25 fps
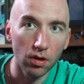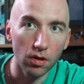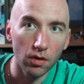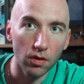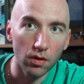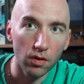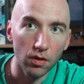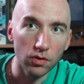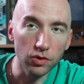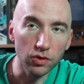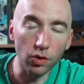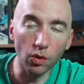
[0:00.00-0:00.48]

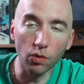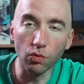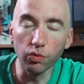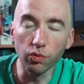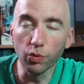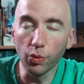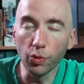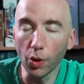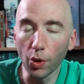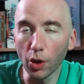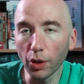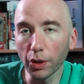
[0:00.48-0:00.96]
So,
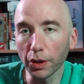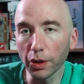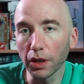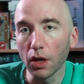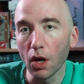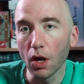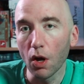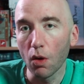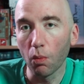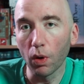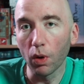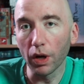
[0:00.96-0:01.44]
really,
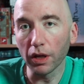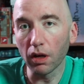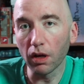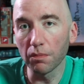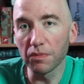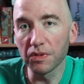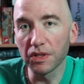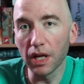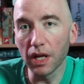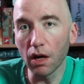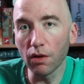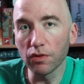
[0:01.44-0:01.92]
what it comes
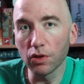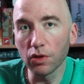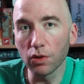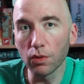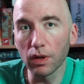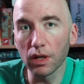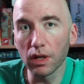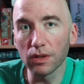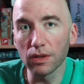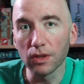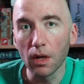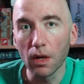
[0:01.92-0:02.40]
down to
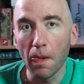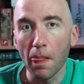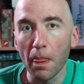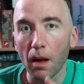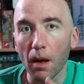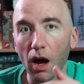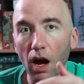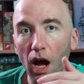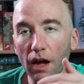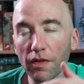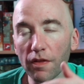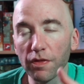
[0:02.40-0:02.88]
is
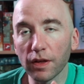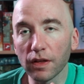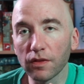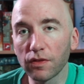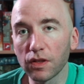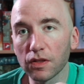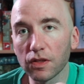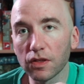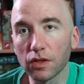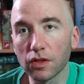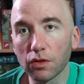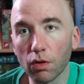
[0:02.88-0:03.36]
I think
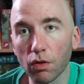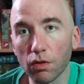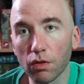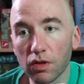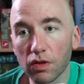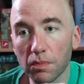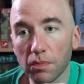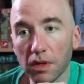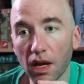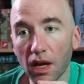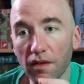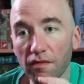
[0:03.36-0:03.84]
this is going to
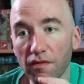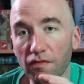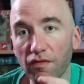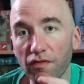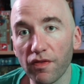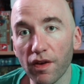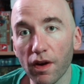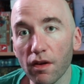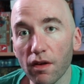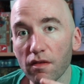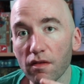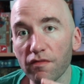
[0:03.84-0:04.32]
be a
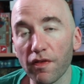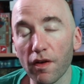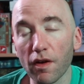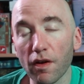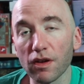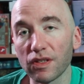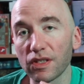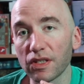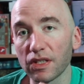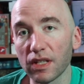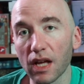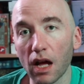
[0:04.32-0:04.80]
very, very
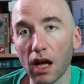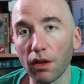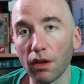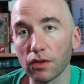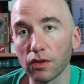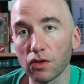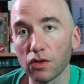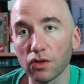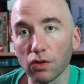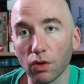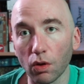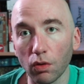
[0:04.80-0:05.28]
solid
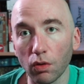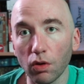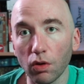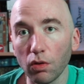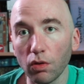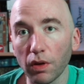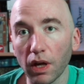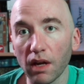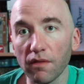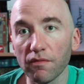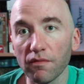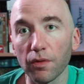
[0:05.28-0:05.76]
solo
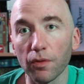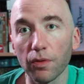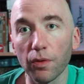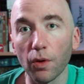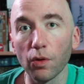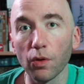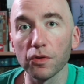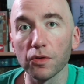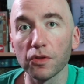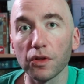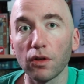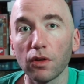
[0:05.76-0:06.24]
game for
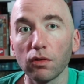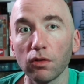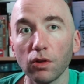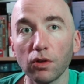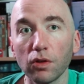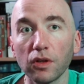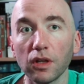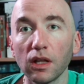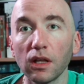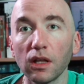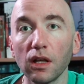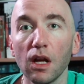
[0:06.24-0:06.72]
those that are
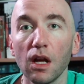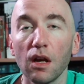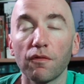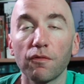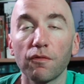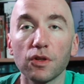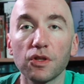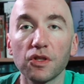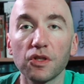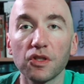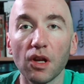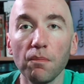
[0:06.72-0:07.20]
looking for
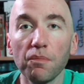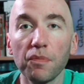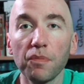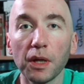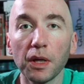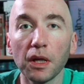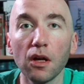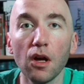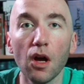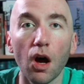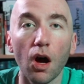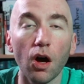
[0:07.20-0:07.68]
something
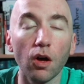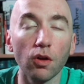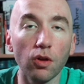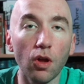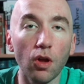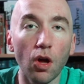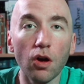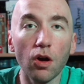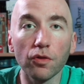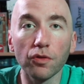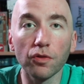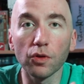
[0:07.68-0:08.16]

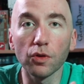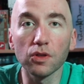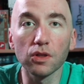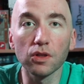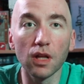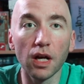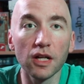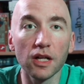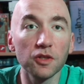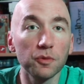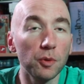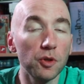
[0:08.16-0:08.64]
along those
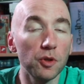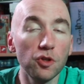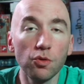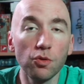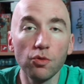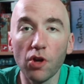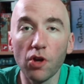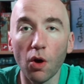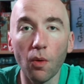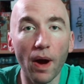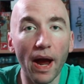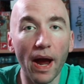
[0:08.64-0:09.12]
lines when you
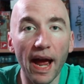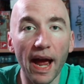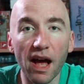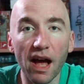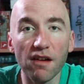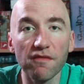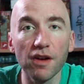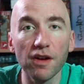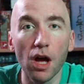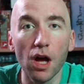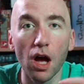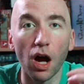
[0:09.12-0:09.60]
don't have
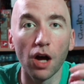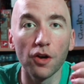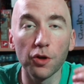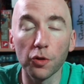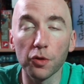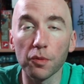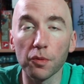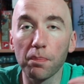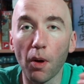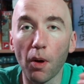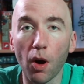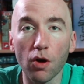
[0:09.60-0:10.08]
another
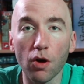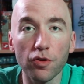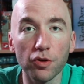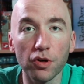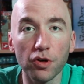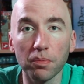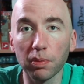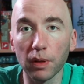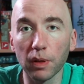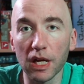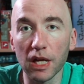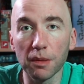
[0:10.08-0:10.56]
partner to
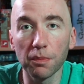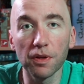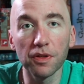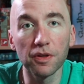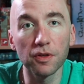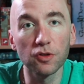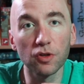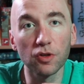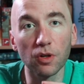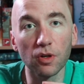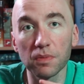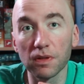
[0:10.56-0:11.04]
play with in
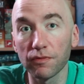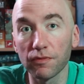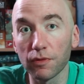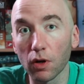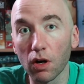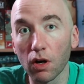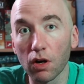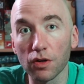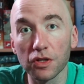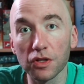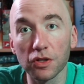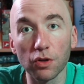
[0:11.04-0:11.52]
terms of your
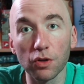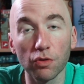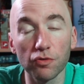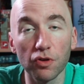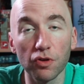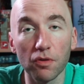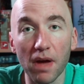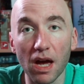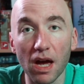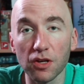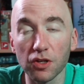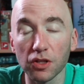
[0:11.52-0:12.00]
Hearthstone, your
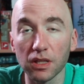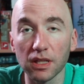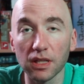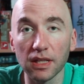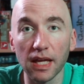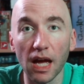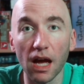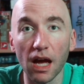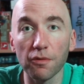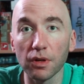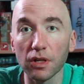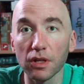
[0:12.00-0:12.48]
Magic the
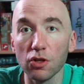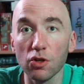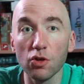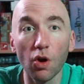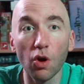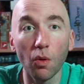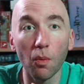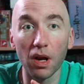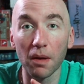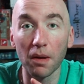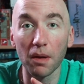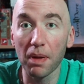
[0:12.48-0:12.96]
Gathering. You don't
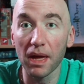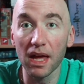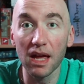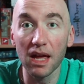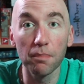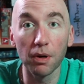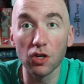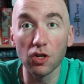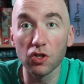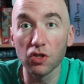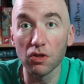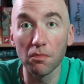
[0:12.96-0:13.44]
want to pay a
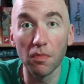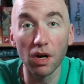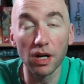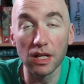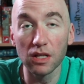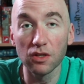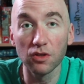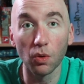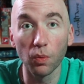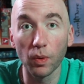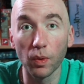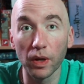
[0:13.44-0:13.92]
bunch of money
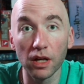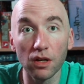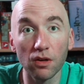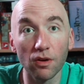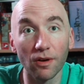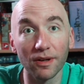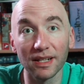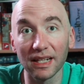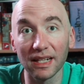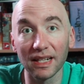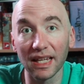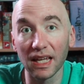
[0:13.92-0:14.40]
to win or
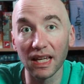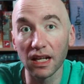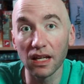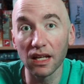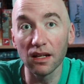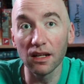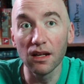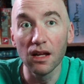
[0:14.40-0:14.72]
to get in,